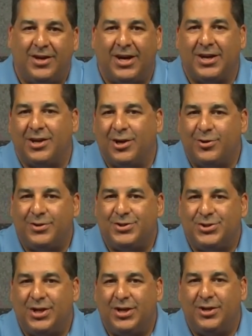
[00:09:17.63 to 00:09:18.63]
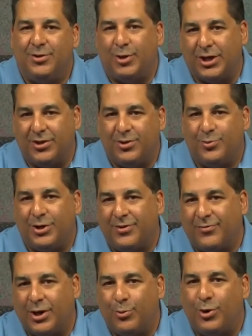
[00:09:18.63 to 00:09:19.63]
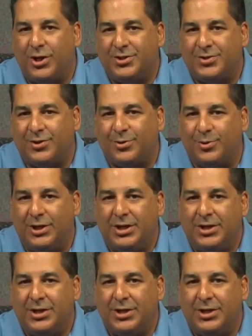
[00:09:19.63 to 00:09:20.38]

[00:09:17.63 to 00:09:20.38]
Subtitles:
I could go to the gym, I could do whatever I wanted to.